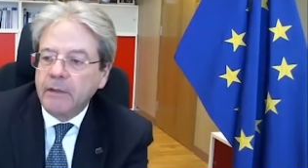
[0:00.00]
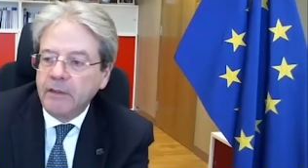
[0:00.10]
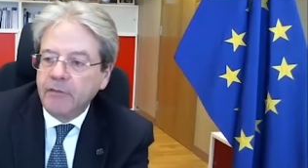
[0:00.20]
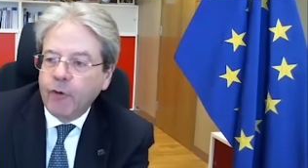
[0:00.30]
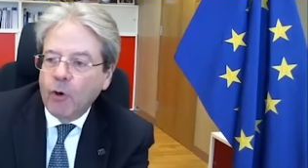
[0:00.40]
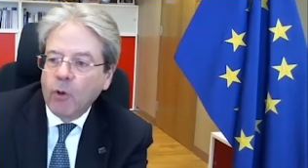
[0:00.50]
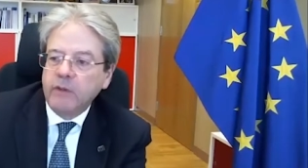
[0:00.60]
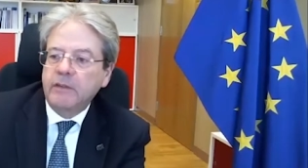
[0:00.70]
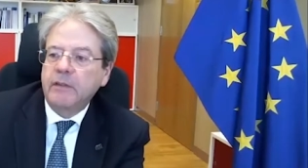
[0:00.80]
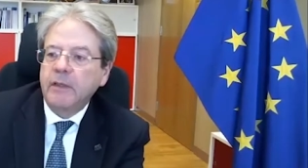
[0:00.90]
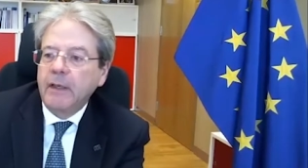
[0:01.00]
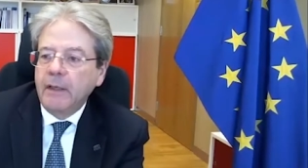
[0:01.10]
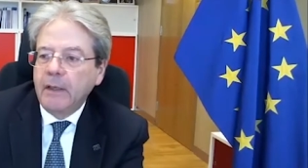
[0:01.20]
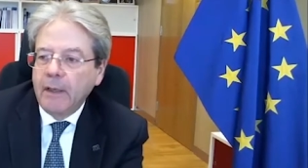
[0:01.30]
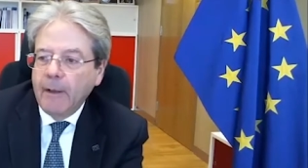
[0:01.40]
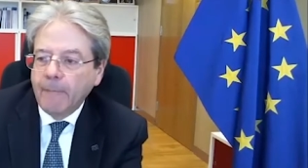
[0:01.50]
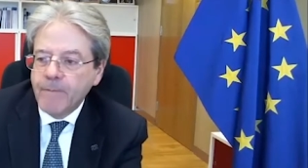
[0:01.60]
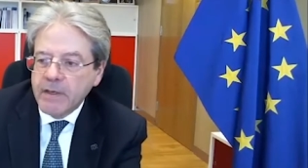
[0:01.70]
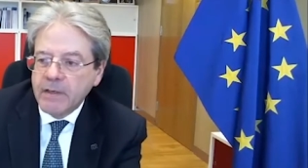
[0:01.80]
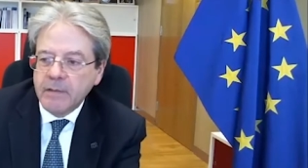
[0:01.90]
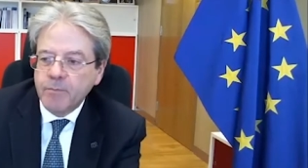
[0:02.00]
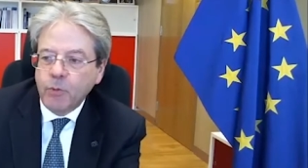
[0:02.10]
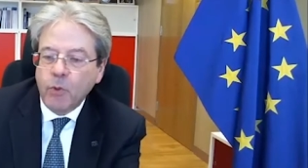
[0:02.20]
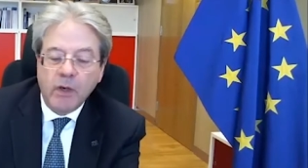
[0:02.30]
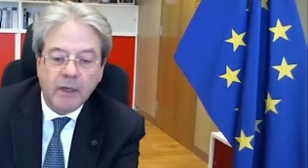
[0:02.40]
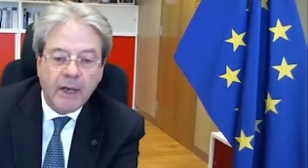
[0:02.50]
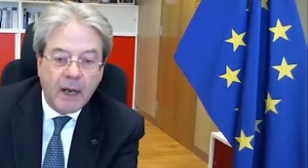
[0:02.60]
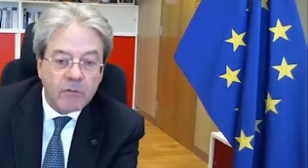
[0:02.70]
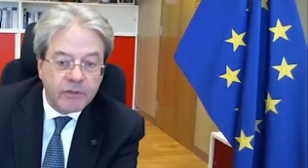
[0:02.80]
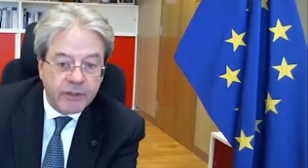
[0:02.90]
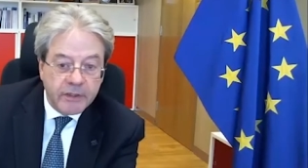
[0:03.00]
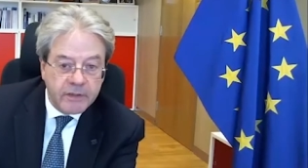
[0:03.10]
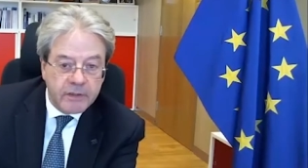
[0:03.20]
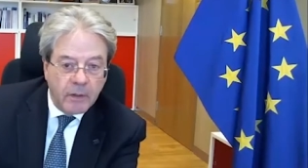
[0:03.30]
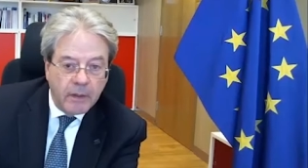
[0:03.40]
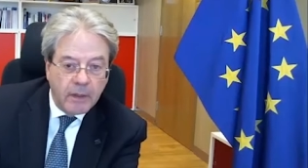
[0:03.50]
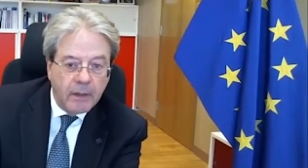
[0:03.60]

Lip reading: default in poorer countries.